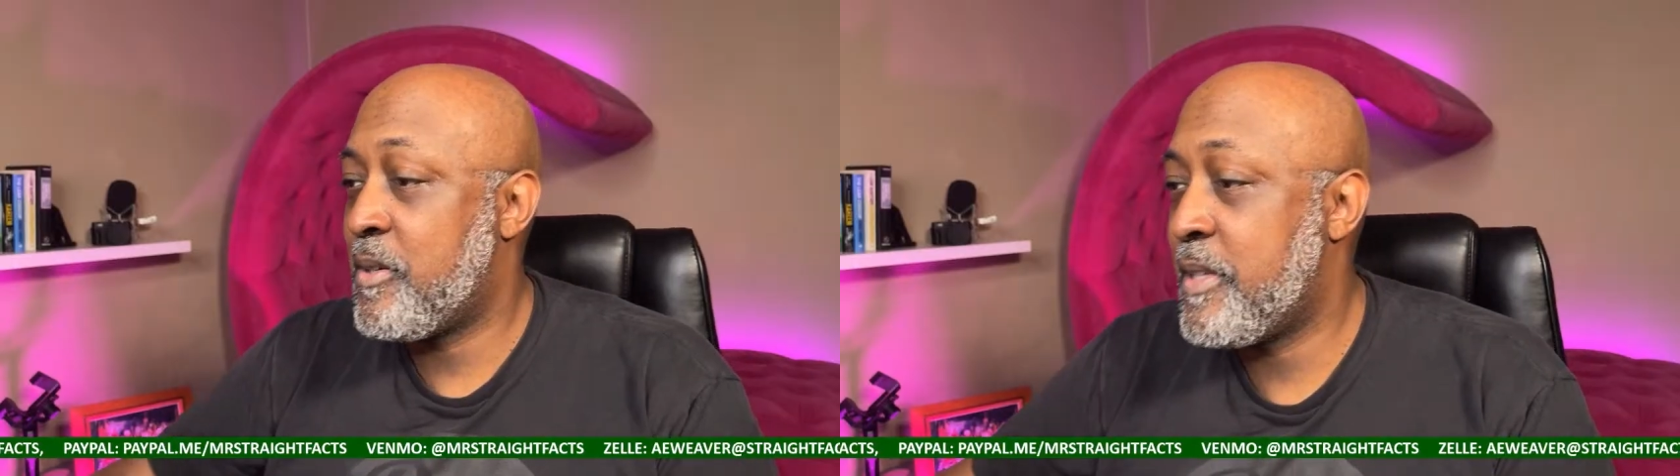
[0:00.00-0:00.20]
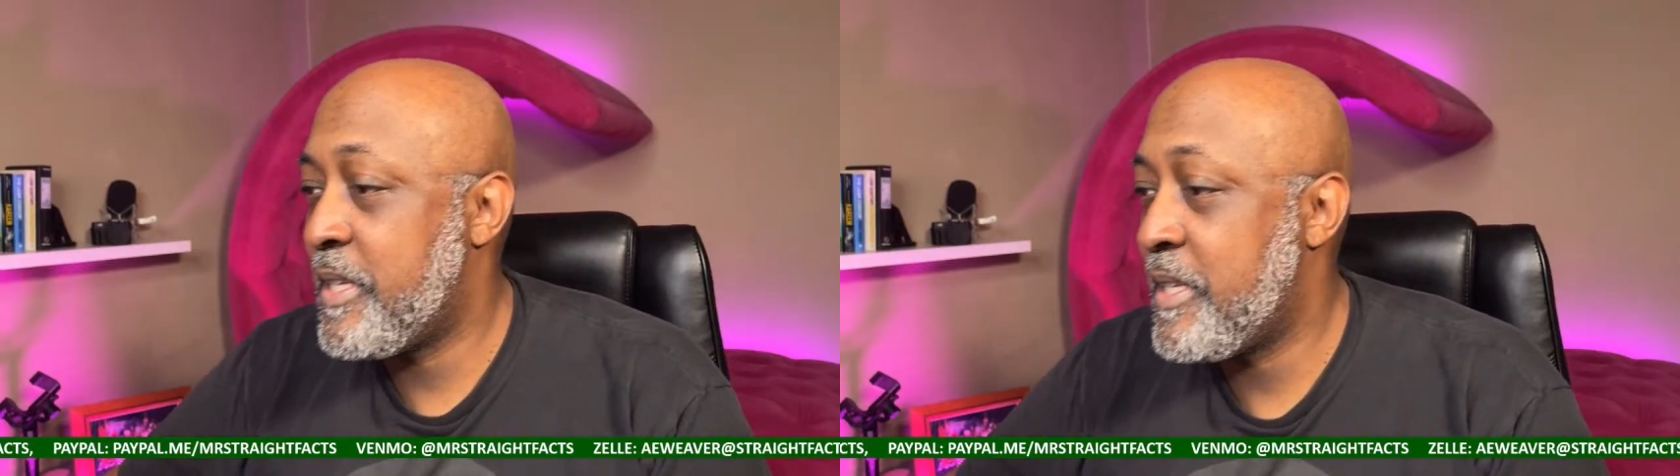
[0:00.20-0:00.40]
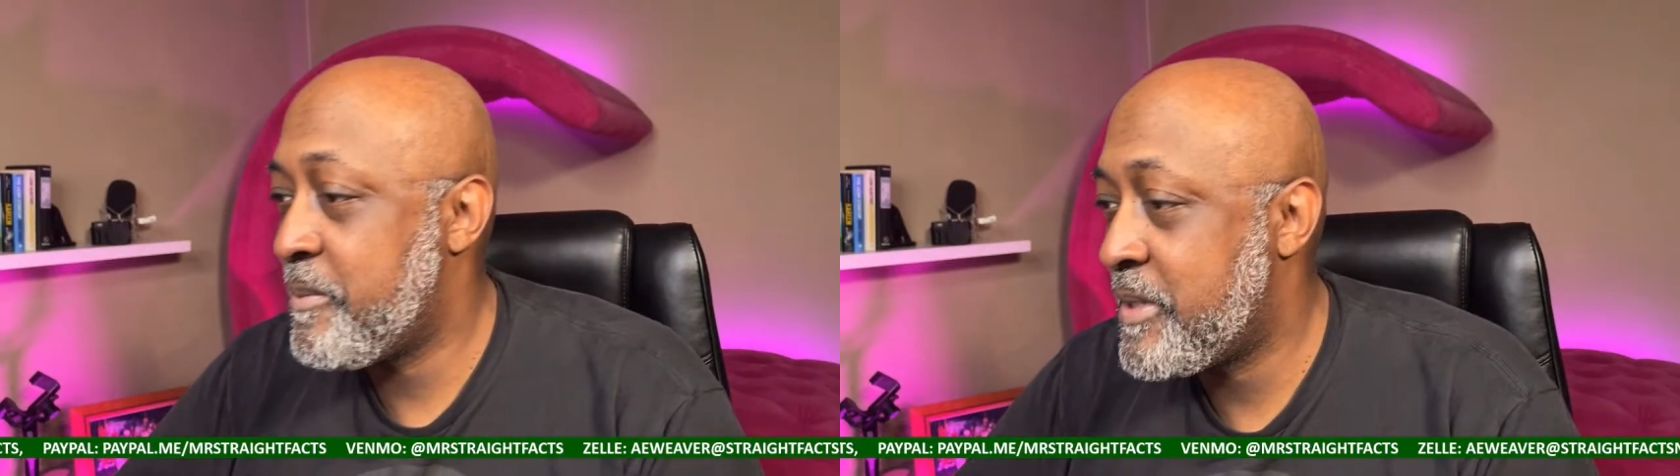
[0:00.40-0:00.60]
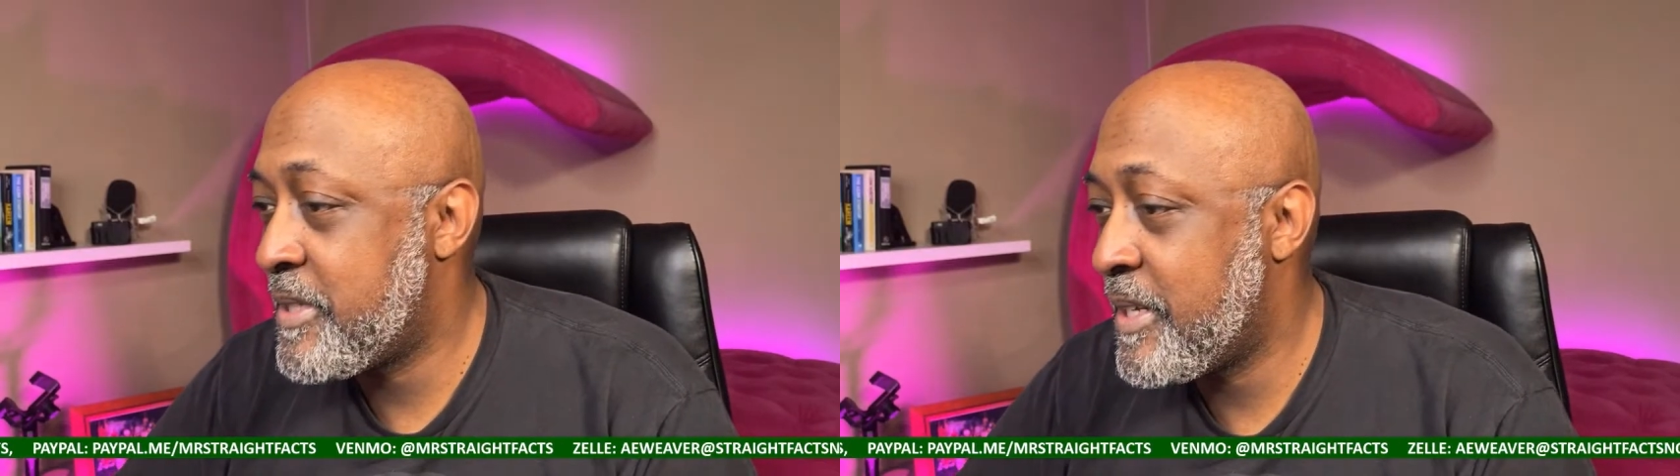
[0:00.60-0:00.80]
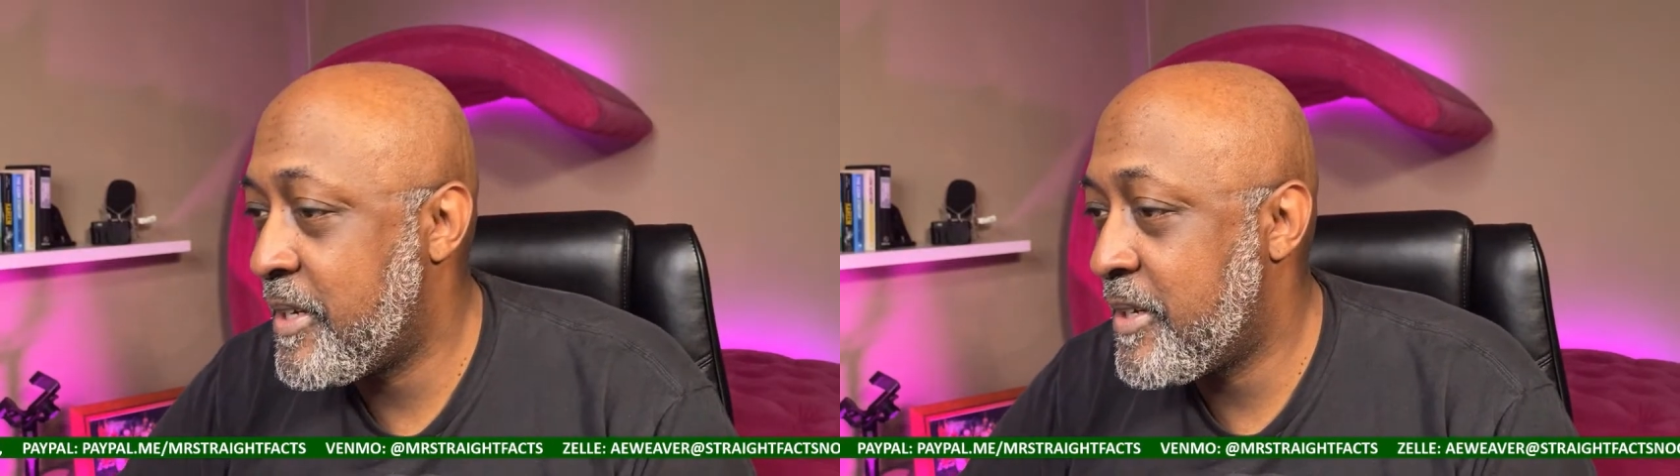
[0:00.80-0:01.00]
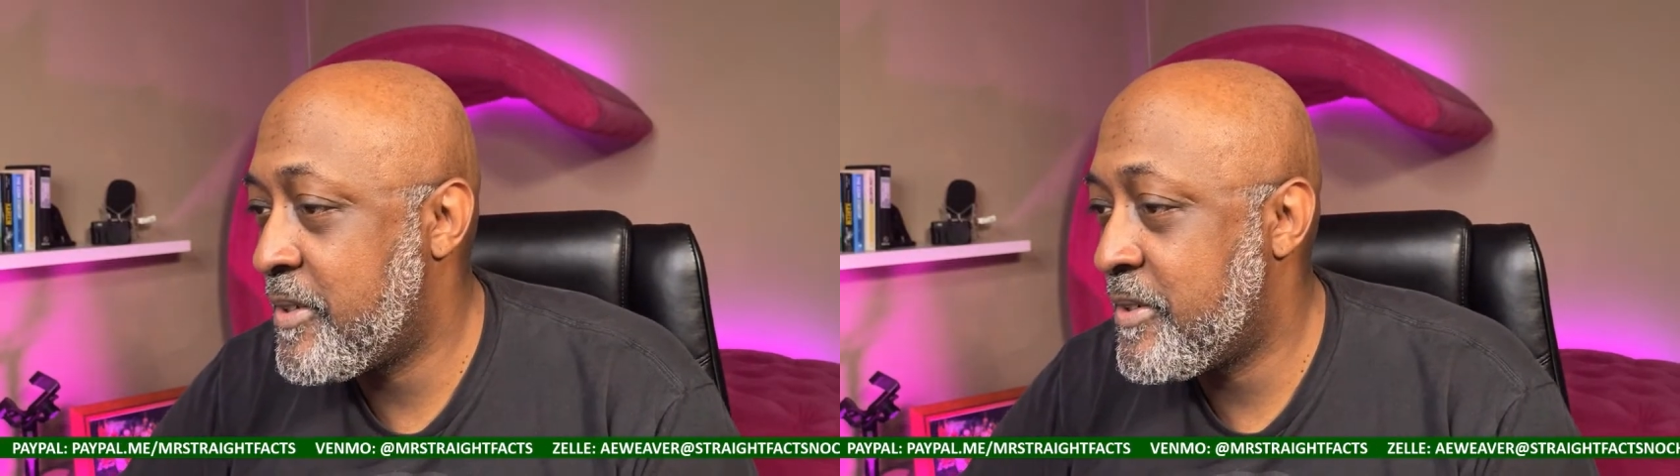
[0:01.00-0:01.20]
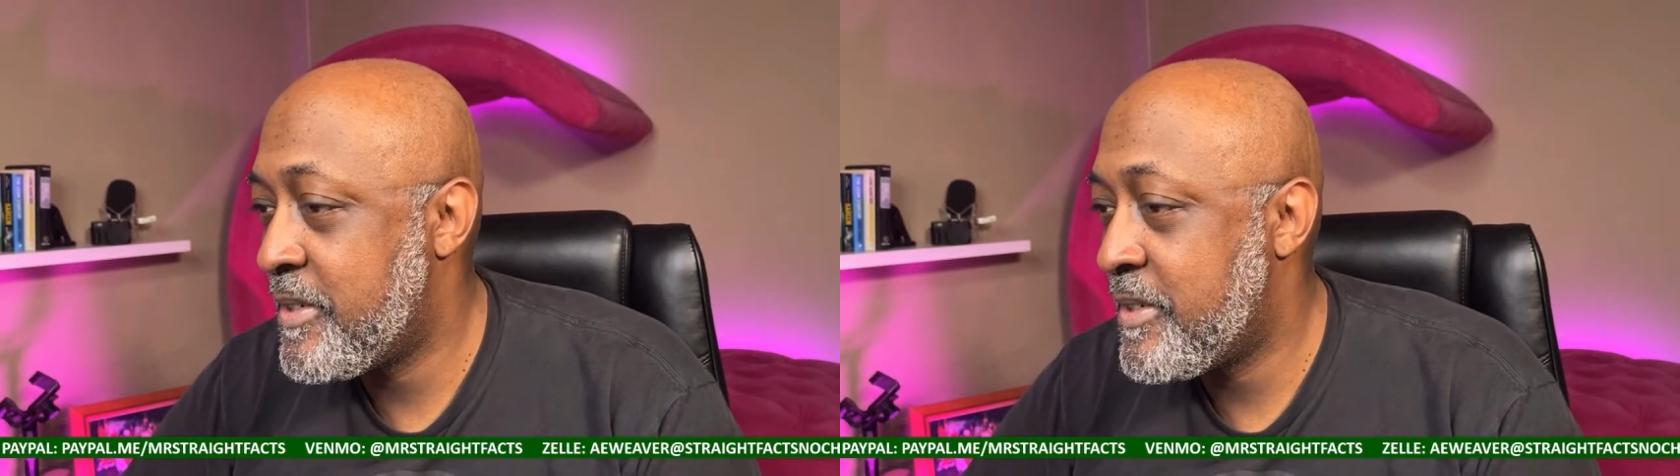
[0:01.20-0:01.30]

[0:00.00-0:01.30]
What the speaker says: lady Patel